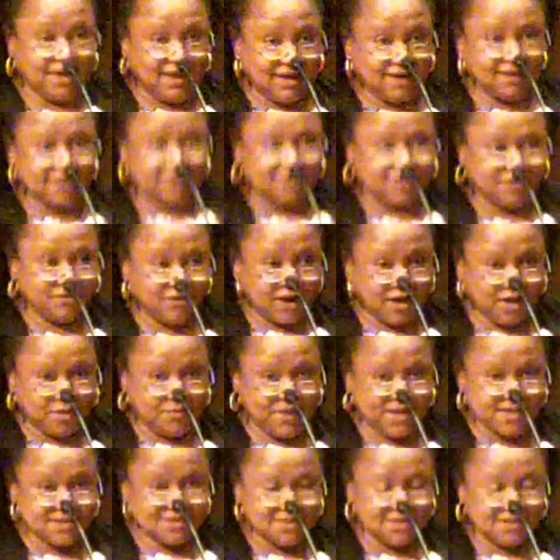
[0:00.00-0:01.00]
highly
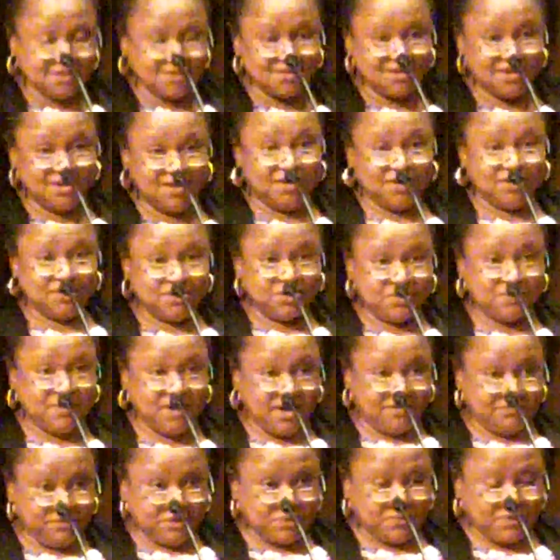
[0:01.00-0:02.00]
recommended to
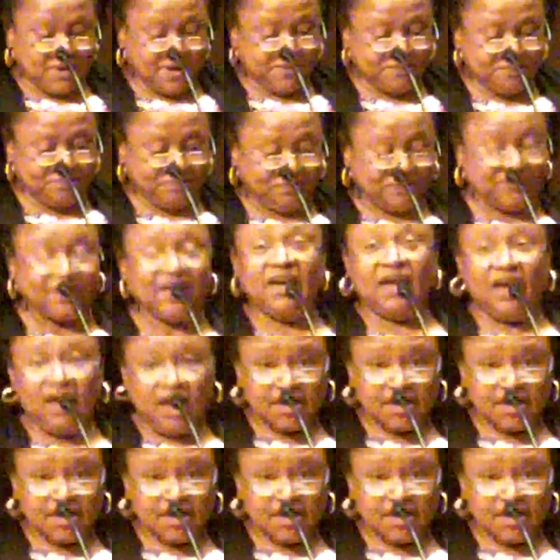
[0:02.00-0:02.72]
everyone.